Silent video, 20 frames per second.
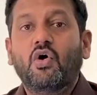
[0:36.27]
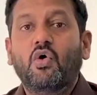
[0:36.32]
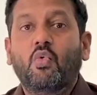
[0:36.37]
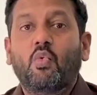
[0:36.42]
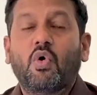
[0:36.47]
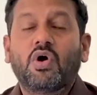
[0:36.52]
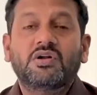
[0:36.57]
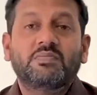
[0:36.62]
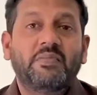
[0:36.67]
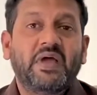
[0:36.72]

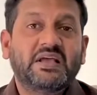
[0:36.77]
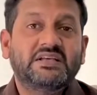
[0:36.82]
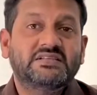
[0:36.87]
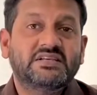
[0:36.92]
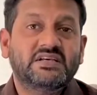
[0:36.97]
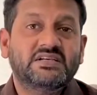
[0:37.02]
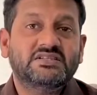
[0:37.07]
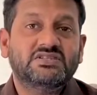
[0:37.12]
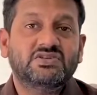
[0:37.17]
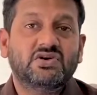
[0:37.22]
What makes
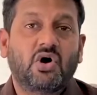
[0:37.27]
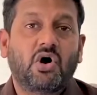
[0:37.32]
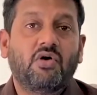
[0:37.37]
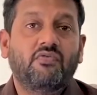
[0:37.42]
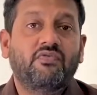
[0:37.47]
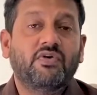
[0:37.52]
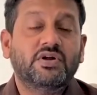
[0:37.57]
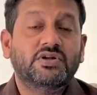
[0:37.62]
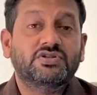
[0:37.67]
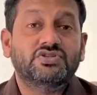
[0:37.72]
us
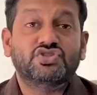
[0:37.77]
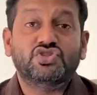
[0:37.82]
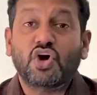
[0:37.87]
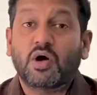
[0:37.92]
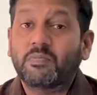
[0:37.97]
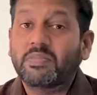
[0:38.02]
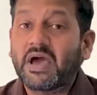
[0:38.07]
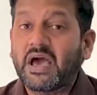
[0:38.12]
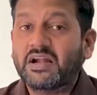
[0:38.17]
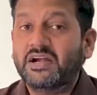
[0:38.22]
offer
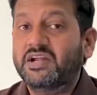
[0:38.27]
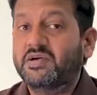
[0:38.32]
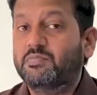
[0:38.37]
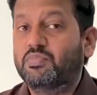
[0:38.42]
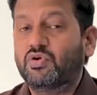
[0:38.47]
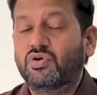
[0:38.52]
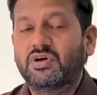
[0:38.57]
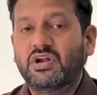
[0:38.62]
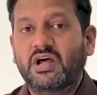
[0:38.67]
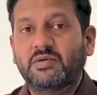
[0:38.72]
job guarantee
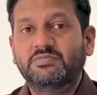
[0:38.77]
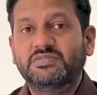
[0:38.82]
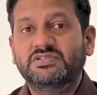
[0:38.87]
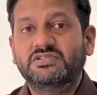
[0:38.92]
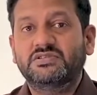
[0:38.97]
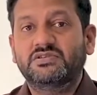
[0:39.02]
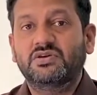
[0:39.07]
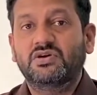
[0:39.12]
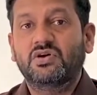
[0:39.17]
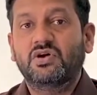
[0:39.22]

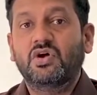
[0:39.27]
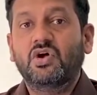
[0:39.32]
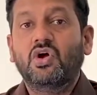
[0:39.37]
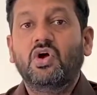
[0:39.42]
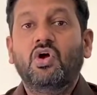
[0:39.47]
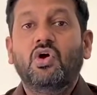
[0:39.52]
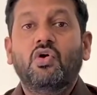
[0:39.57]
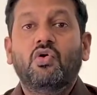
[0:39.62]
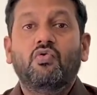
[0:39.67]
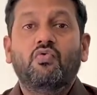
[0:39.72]
programs?
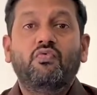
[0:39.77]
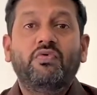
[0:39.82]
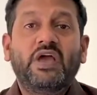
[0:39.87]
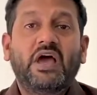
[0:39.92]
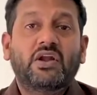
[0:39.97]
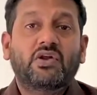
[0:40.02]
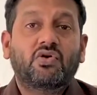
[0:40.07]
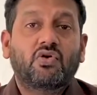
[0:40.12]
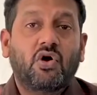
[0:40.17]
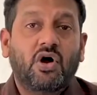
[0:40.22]
We
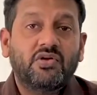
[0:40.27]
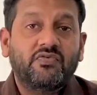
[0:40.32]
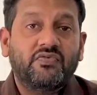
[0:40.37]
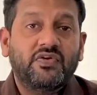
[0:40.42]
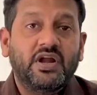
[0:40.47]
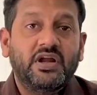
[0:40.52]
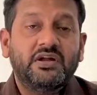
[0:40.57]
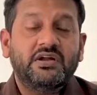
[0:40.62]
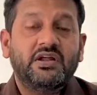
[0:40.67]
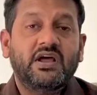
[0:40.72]
are
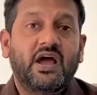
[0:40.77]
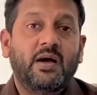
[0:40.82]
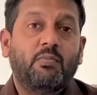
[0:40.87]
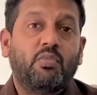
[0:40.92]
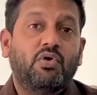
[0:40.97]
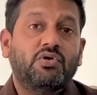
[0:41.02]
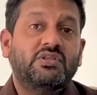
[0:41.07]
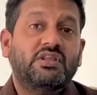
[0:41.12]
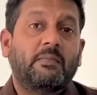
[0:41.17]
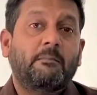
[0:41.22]
confident
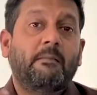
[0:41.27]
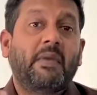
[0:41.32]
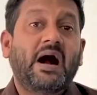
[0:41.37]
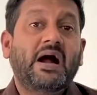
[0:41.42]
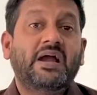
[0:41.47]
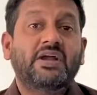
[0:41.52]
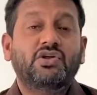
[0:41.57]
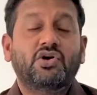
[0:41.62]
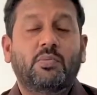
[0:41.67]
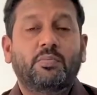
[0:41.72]
about the
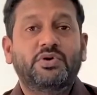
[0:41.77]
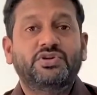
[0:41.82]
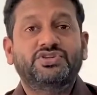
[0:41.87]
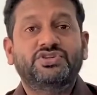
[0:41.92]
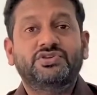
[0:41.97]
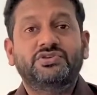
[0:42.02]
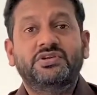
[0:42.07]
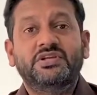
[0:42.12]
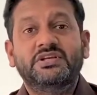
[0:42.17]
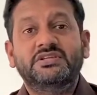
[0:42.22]
market
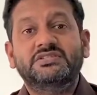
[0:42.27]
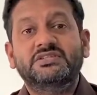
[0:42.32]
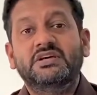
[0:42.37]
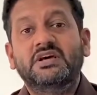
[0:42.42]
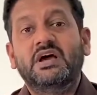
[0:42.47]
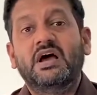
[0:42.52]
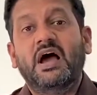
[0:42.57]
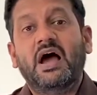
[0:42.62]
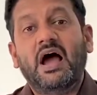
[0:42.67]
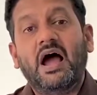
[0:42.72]
opportunities
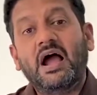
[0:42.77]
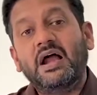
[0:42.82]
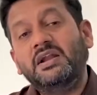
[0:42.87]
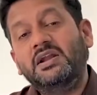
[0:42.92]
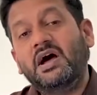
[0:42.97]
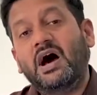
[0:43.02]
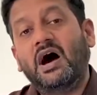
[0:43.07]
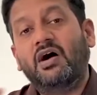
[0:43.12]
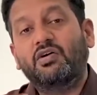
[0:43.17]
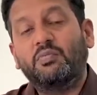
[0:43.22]

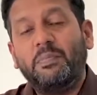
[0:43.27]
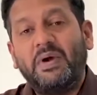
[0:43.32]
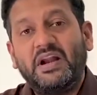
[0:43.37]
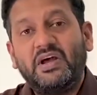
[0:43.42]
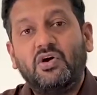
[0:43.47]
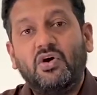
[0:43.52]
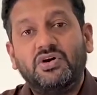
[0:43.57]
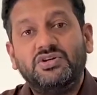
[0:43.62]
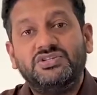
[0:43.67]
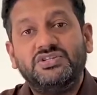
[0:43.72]
and our
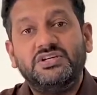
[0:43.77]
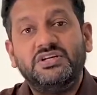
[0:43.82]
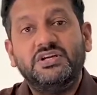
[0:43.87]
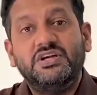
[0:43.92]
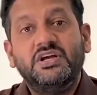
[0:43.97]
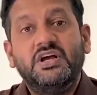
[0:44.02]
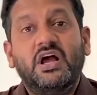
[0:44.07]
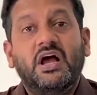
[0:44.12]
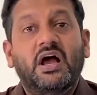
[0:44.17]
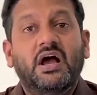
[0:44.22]

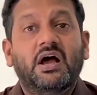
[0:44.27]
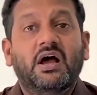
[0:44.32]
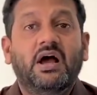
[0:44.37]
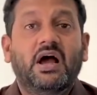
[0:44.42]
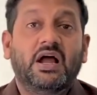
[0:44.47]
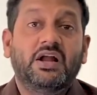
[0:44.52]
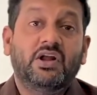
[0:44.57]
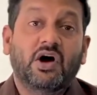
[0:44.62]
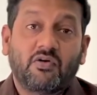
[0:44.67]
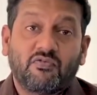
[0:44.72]
pedagogy,
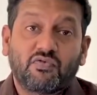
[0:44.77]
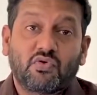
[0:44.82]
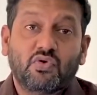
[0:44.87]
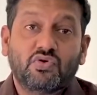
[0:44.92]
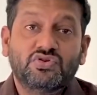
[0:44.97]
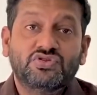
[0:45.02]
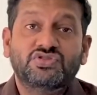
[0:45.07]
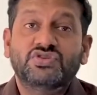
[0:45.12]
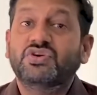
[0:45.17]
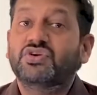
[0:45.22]
and of
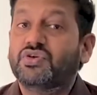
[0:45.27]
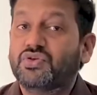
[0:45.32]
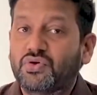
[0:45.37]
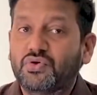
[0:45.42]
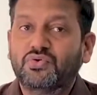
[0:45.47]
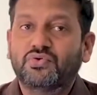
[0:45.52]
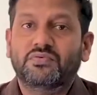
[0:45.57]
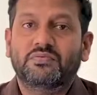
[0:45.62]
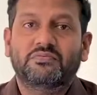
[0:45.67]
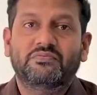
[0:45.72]
course,
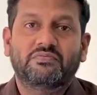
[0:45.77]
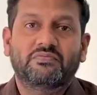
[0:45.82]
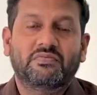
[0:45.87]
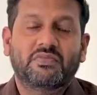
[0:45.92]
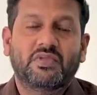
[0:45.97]
you.